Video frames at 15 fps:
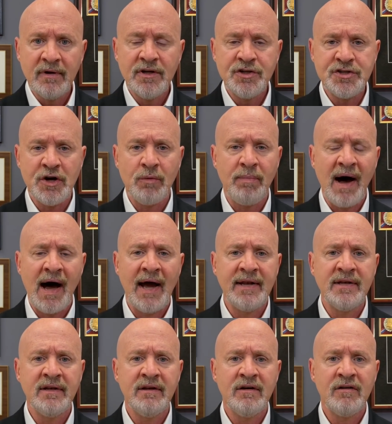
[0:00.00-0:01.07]
Joe
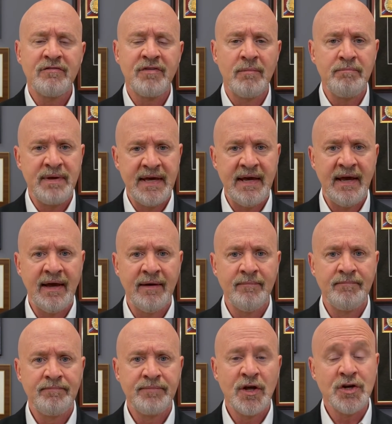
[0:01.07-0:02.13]
Biden from being
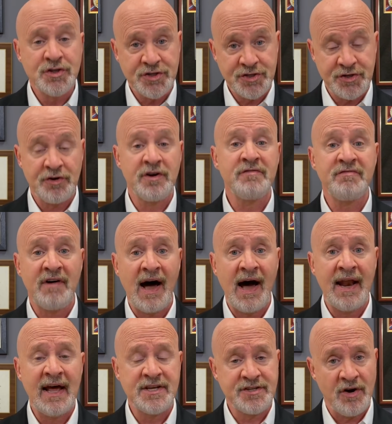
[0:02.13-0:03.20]

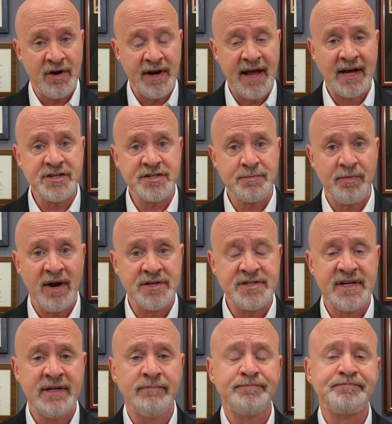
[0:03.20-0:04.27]
certified as our next
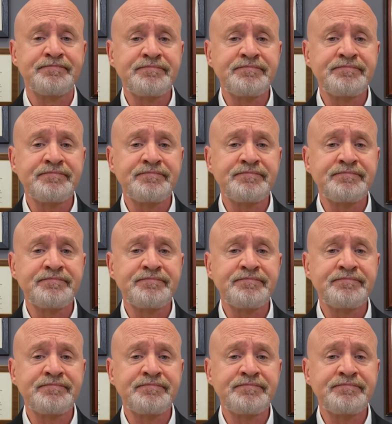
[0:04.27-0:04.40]
president,